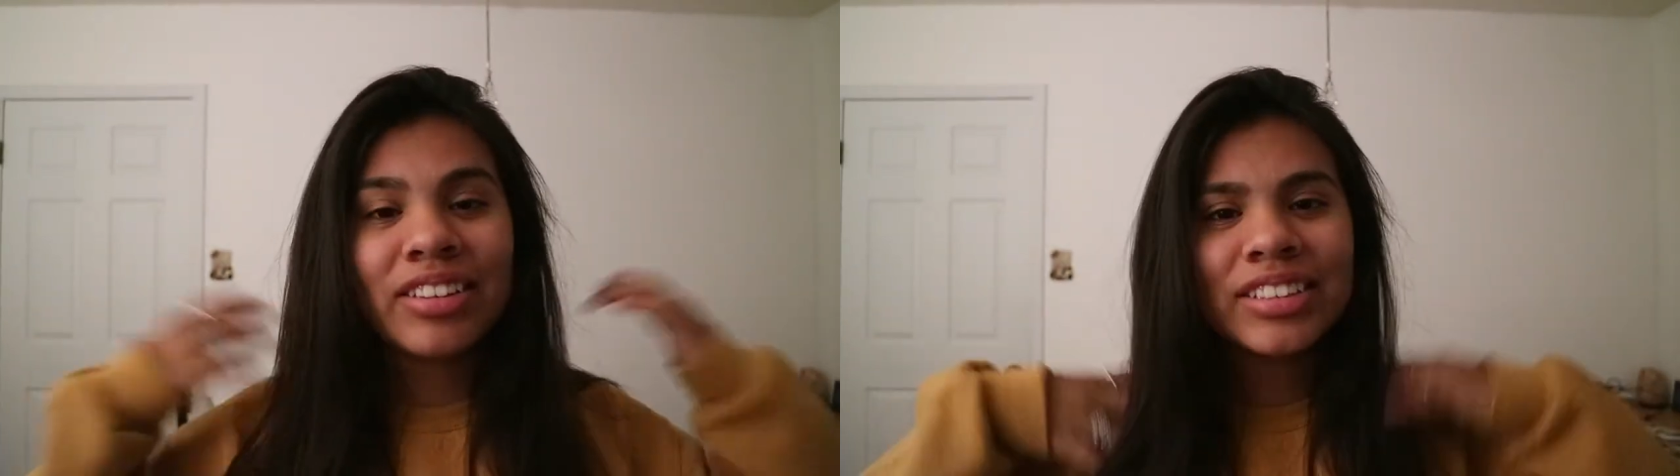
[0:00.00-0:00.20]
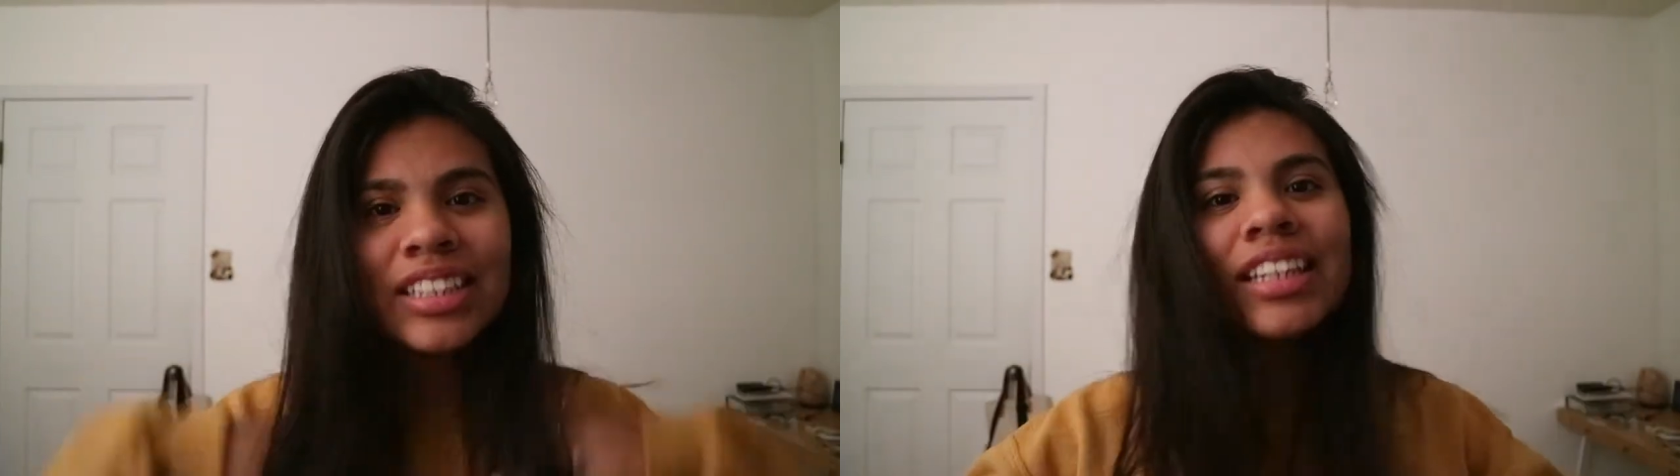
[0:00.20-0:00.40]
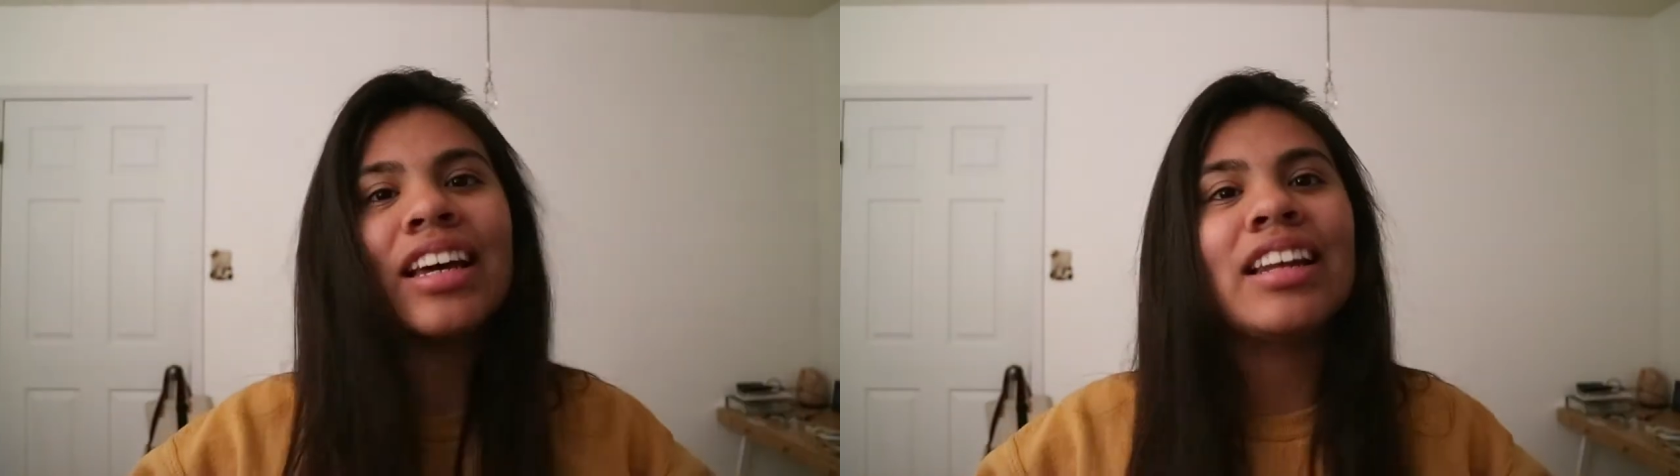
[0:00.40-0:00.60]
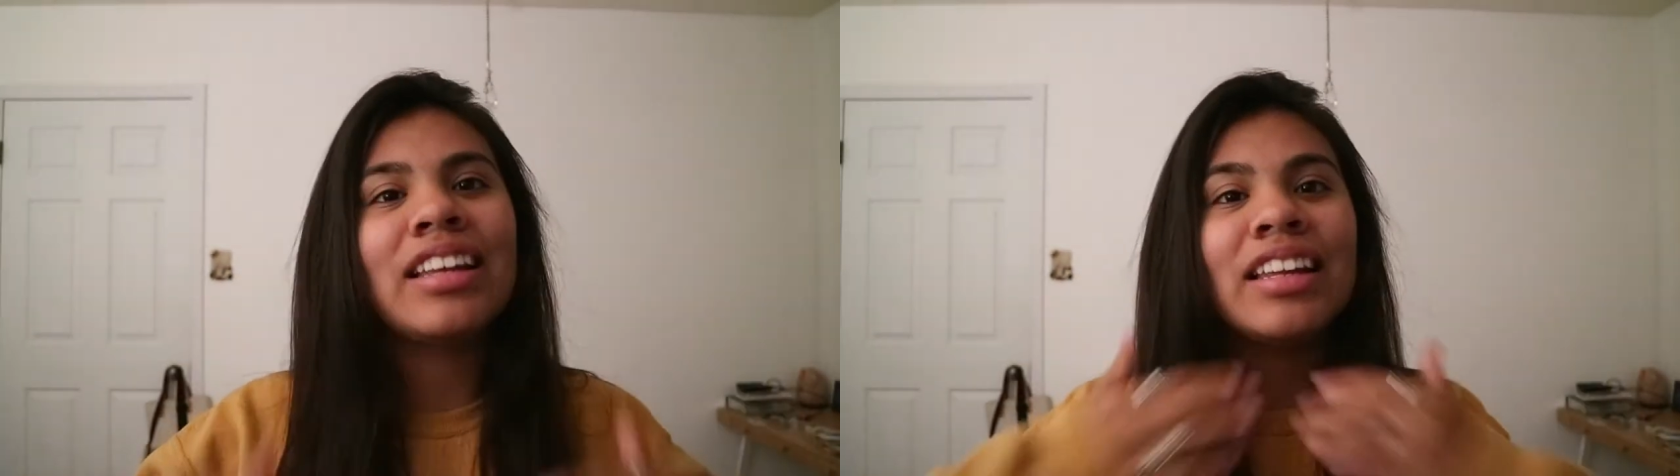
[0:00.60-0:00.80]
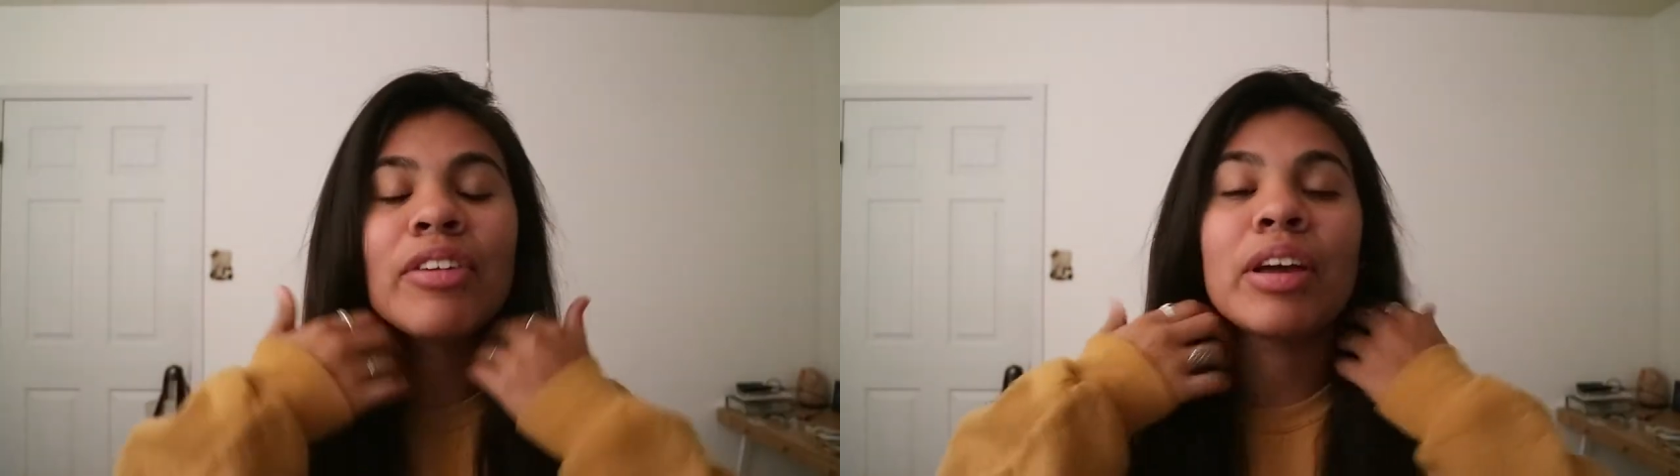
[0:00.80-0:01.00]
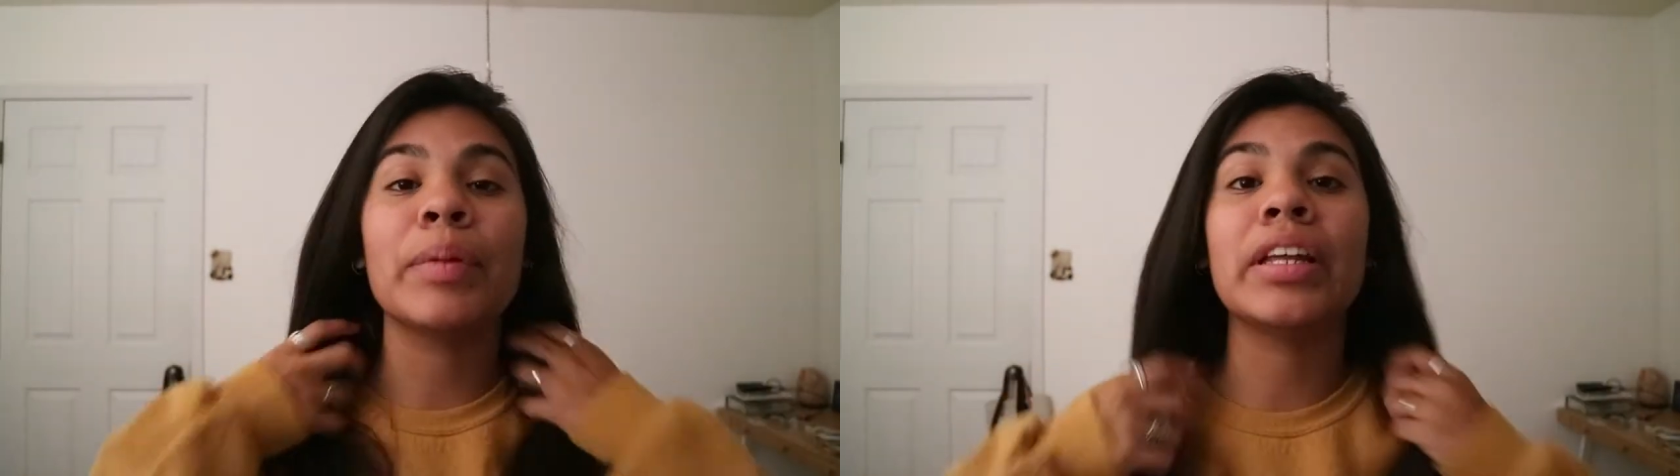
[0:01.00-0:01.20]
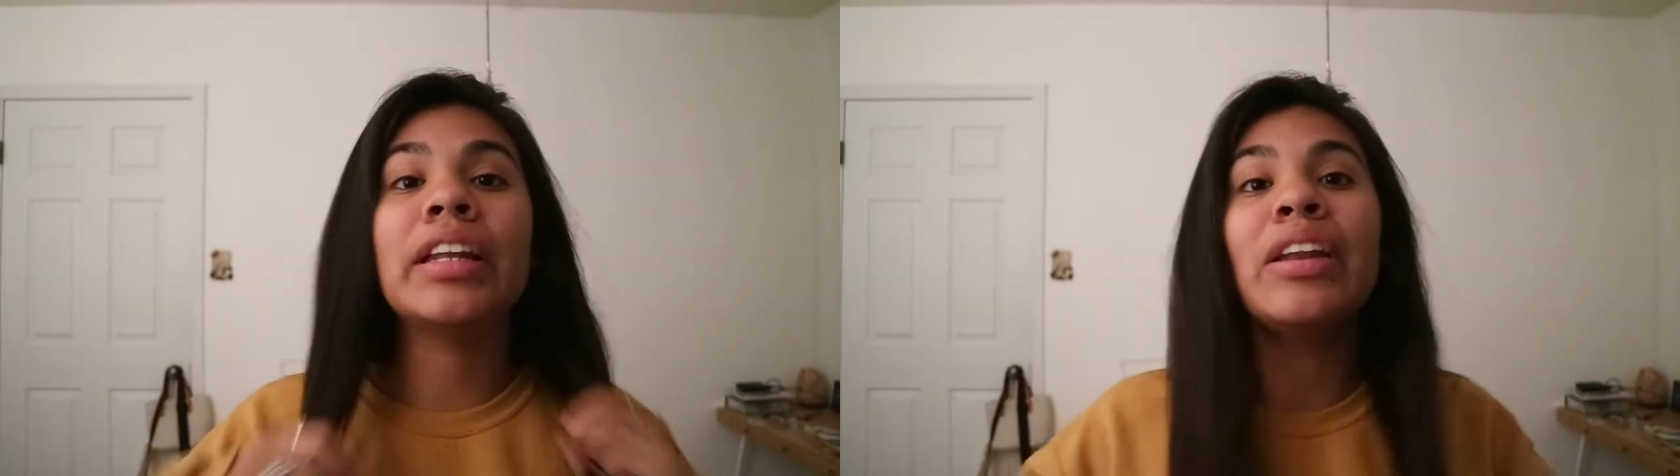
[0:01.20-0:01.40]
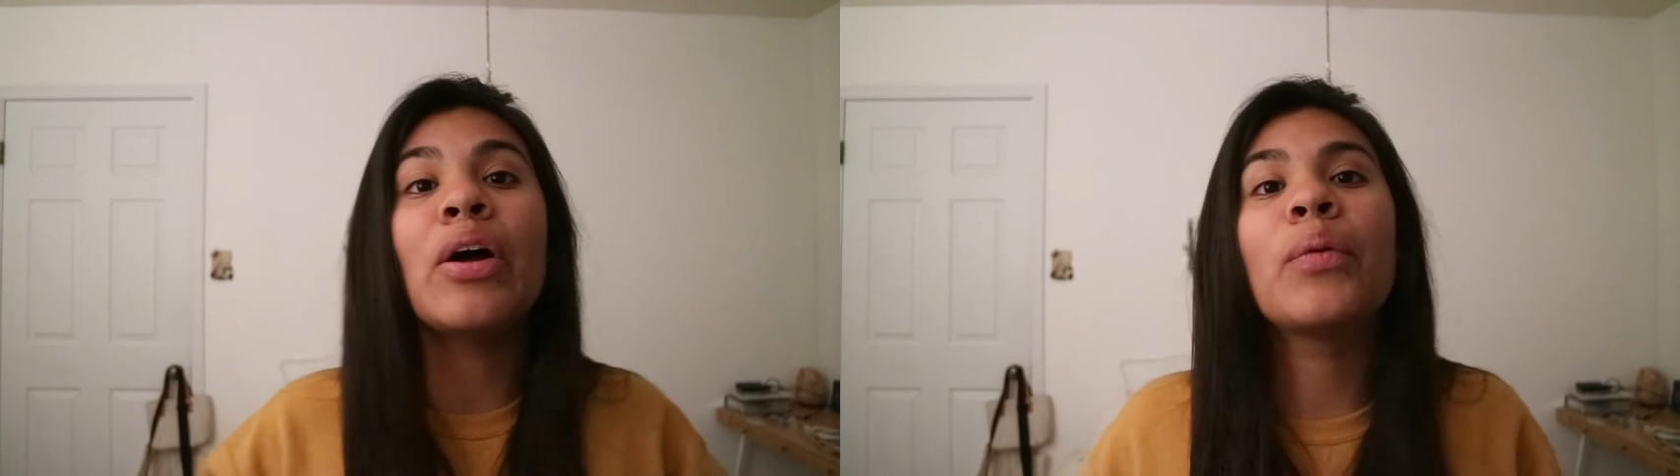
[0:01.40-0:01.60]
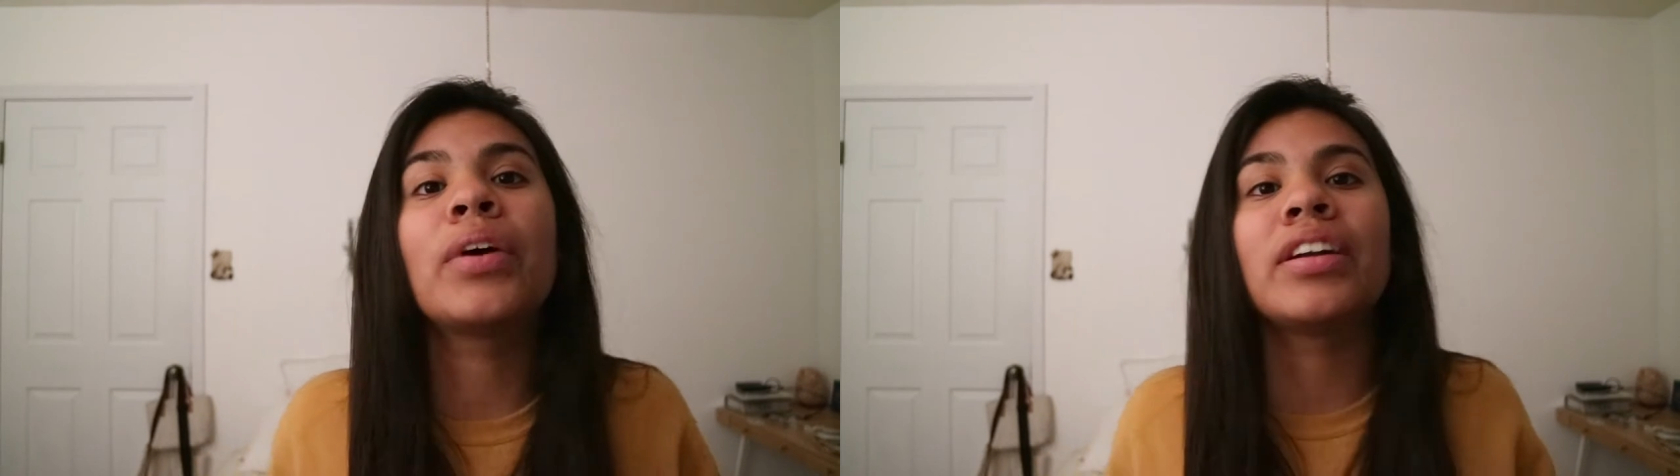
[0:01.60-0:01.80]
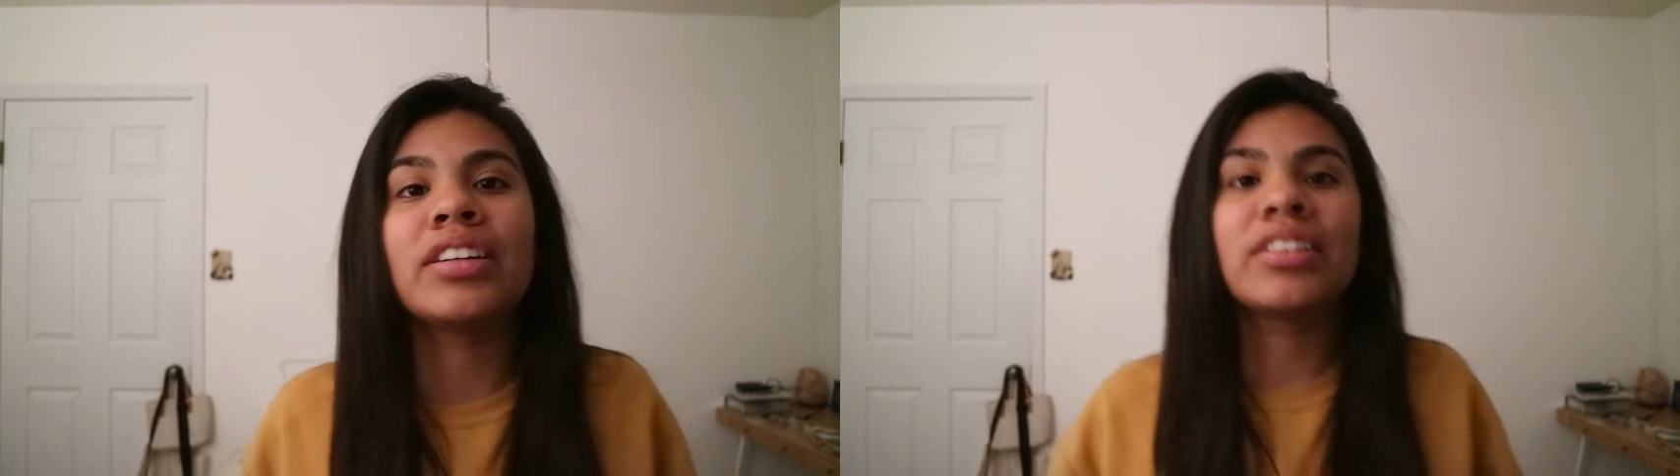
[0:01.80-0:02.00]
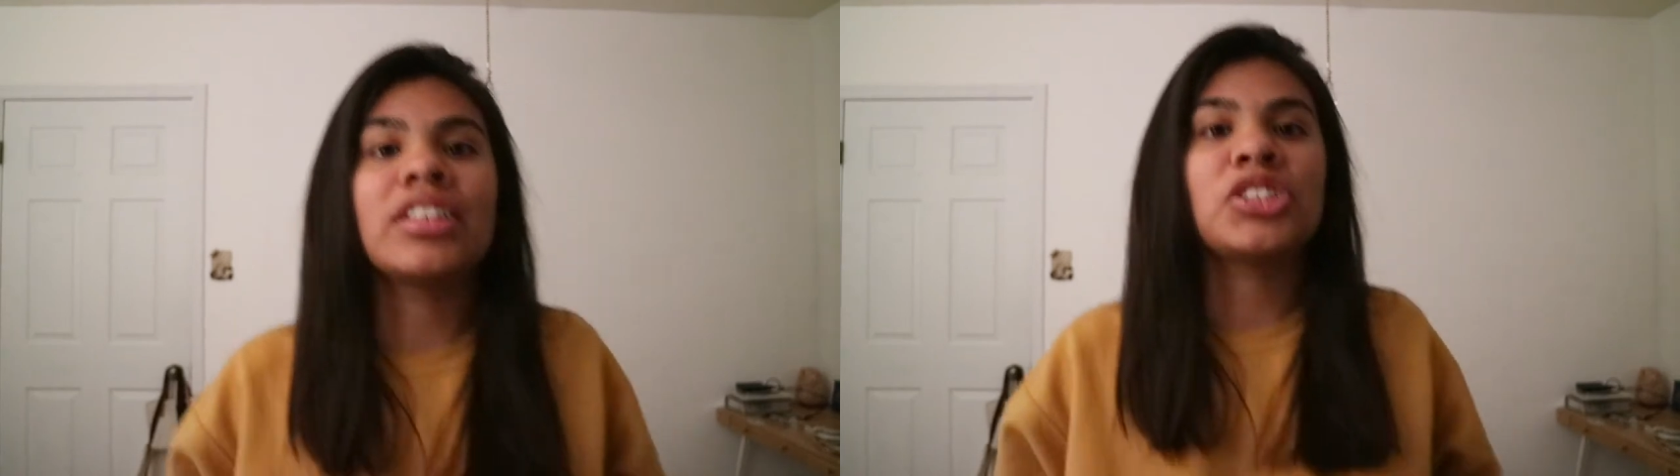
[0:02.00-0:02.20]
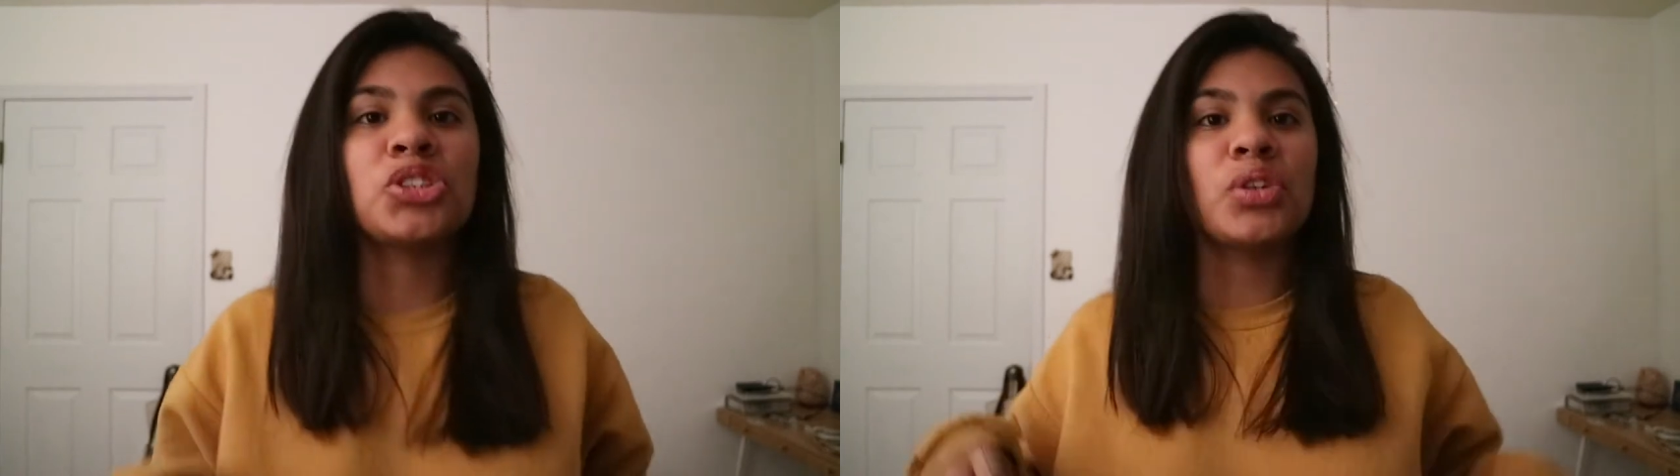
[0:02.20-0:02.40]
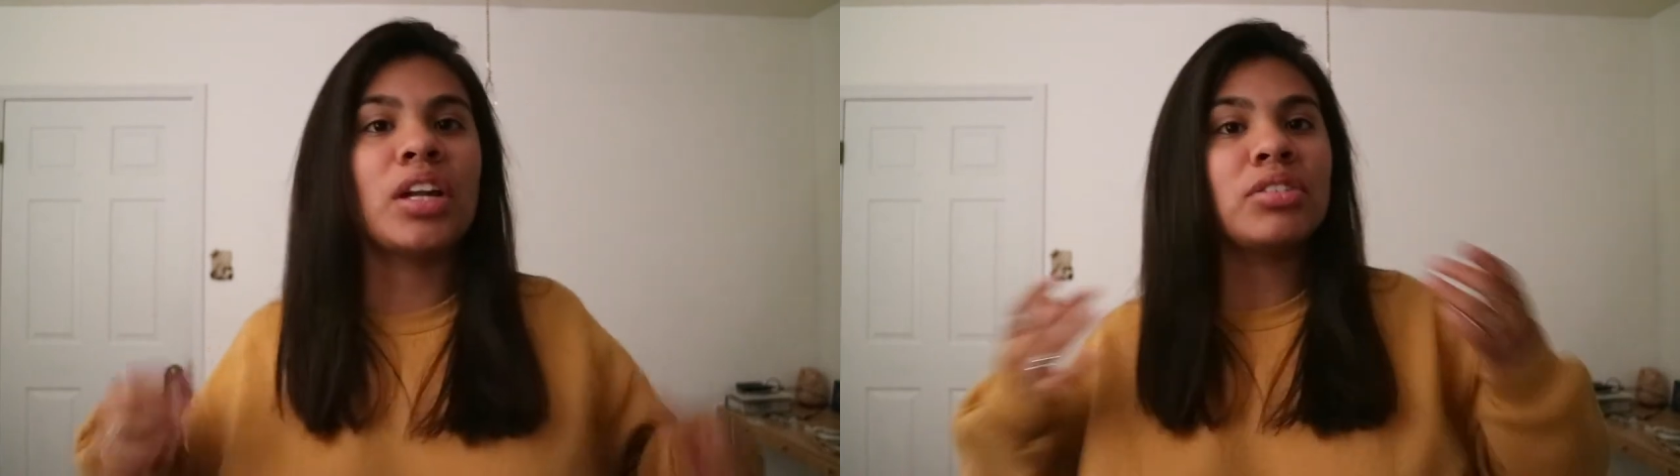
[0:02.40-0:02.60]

I was going to cut it anyway, but nowhere near this short.